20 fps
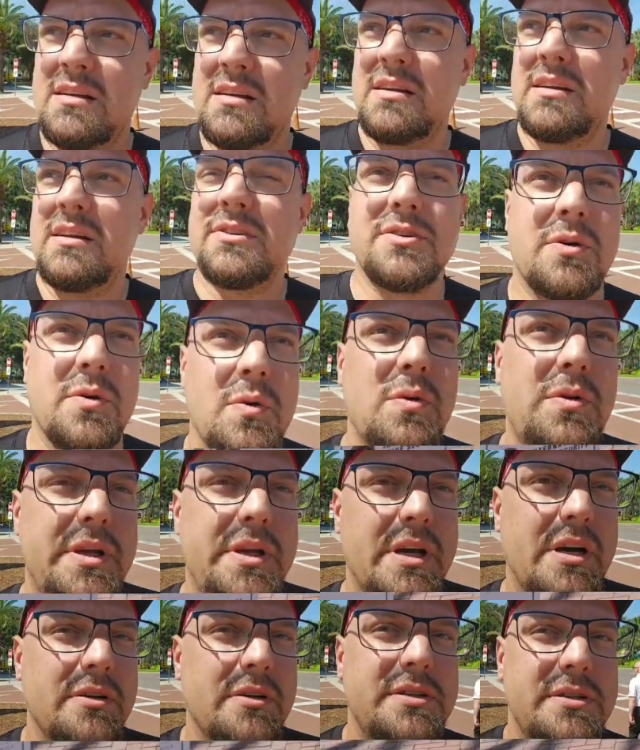Here's Uncle
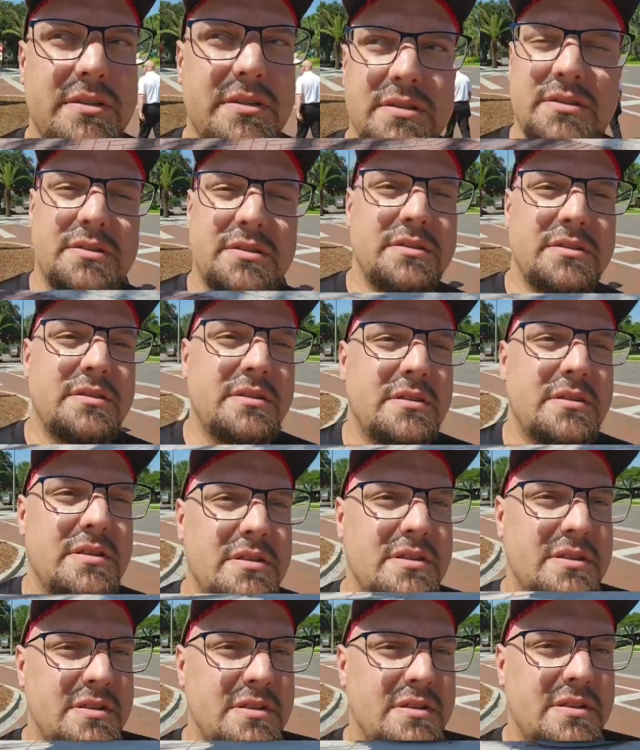Julio's,
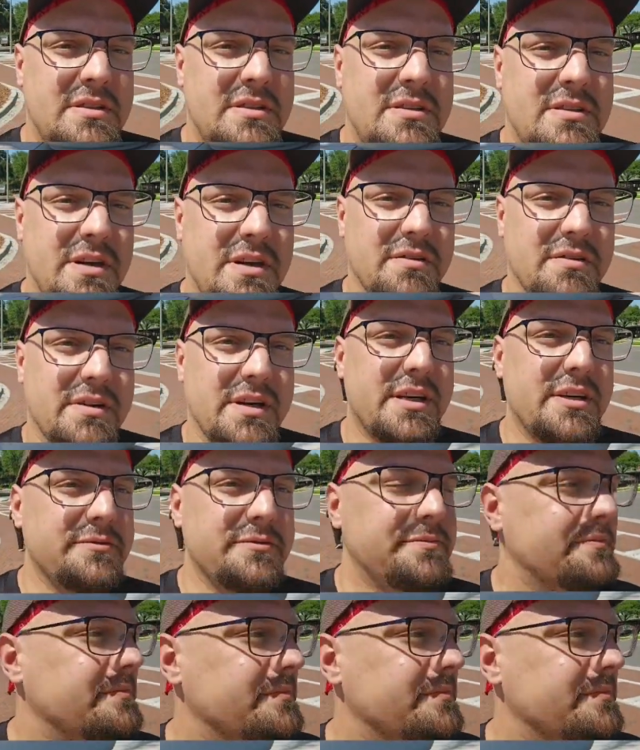right over here.